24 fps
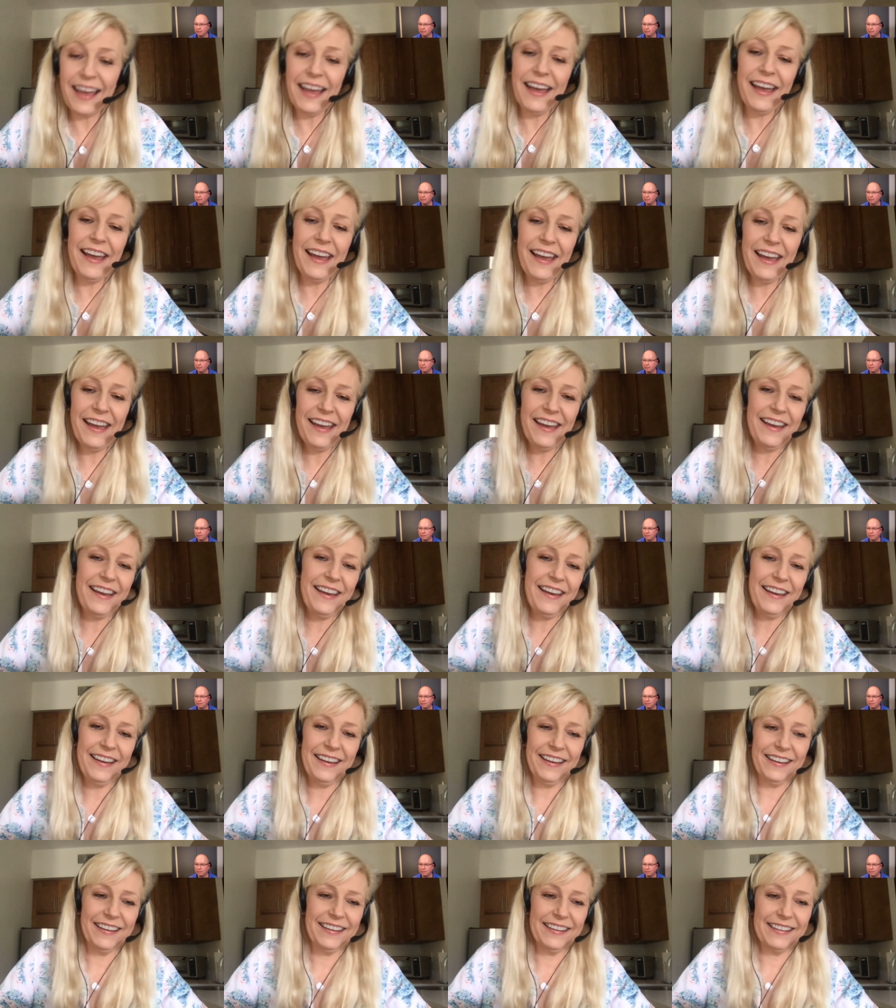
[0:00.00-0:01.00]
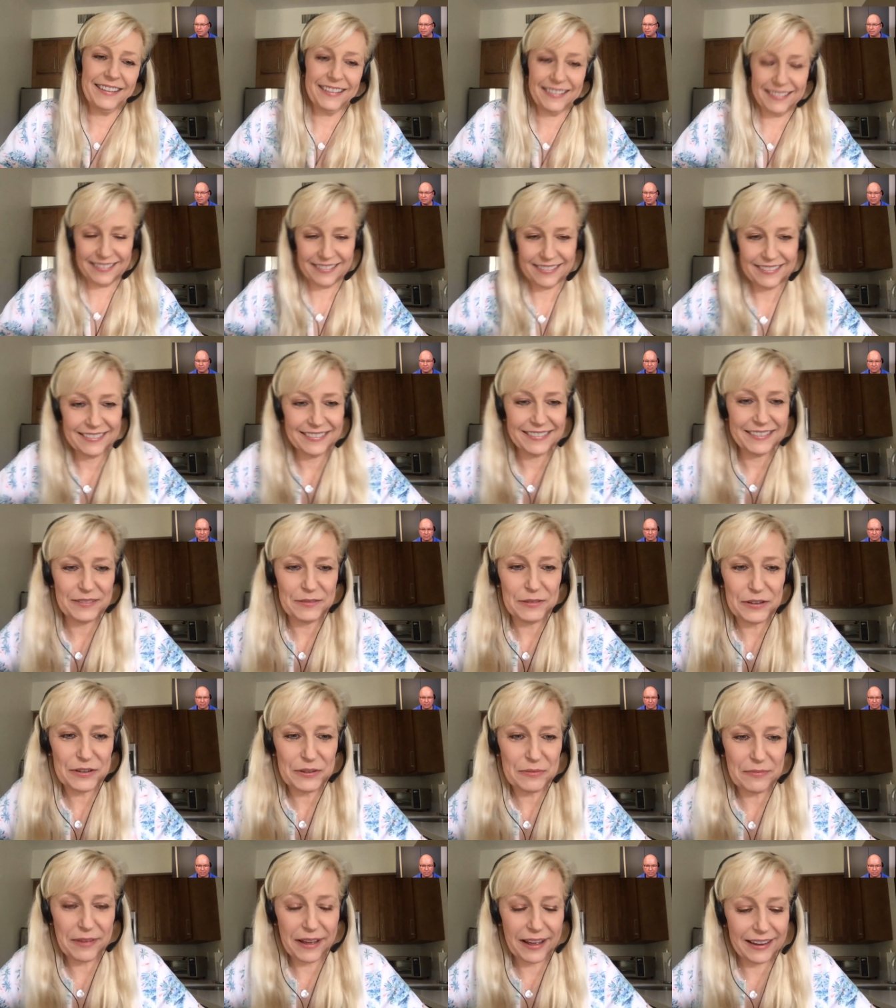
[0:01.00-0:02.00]
Yay!
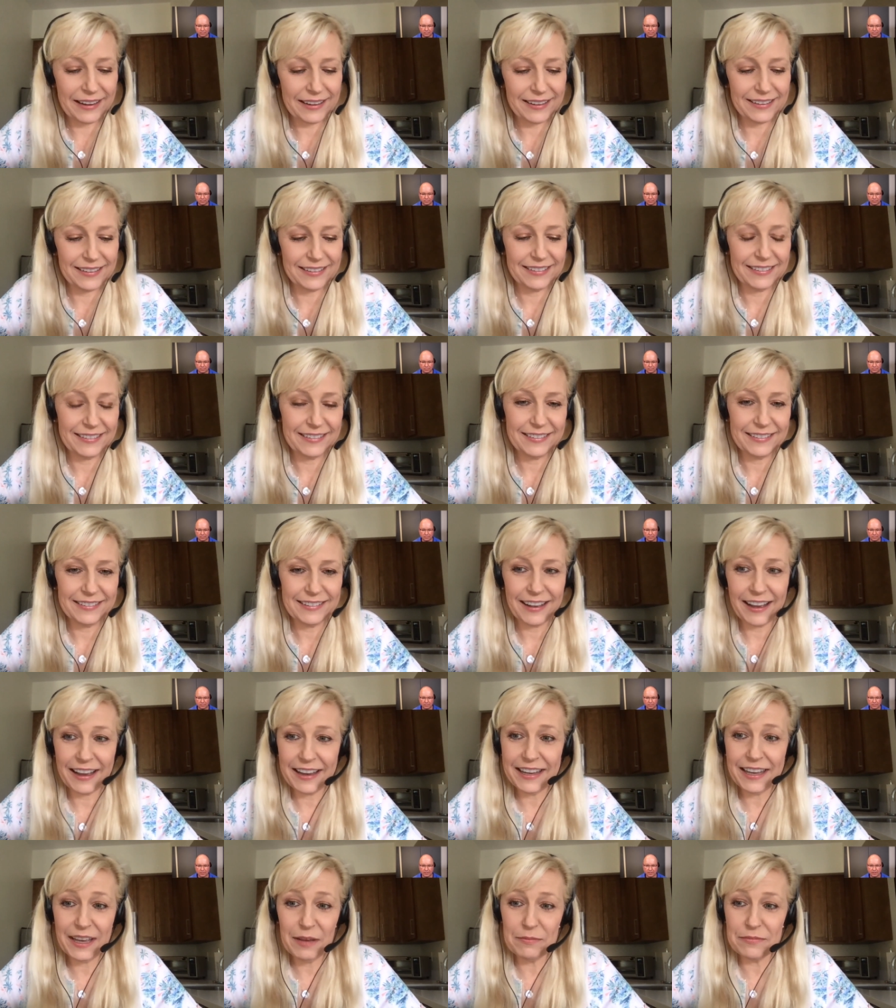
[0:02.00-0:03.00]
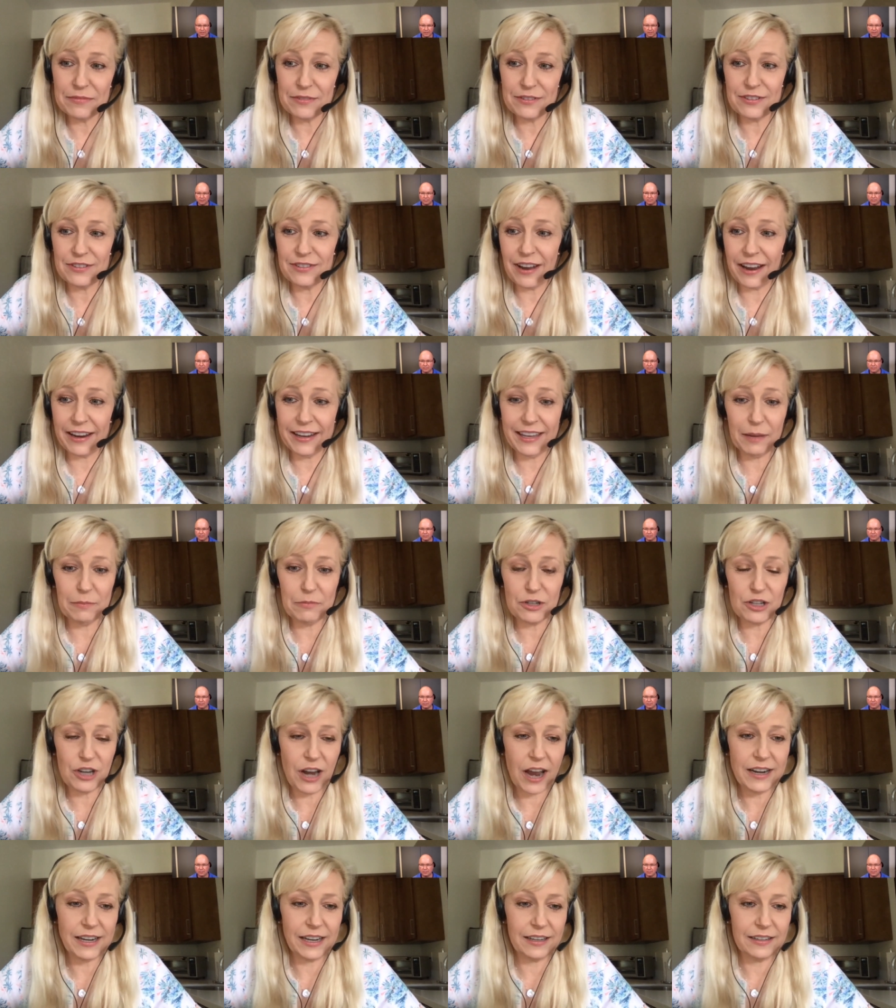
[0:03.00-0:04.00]
Welcome back. Okay. I kept, I, don't... I
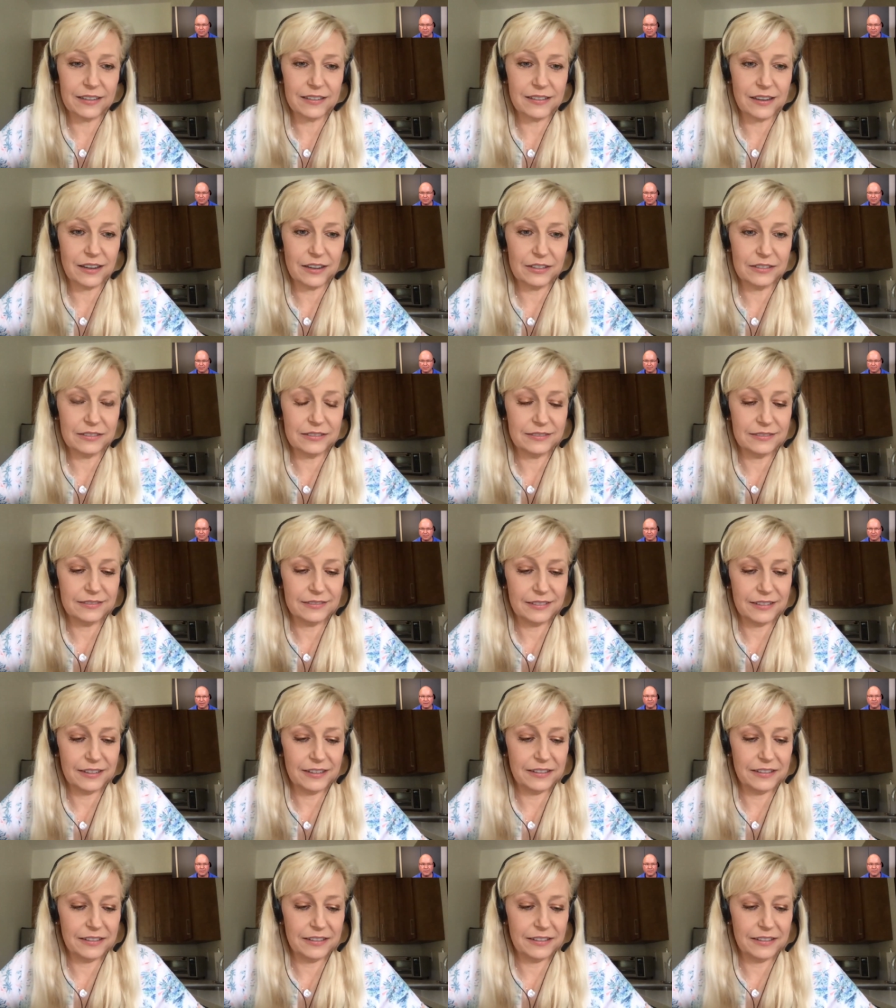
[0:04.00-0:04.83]
kept chatting, so.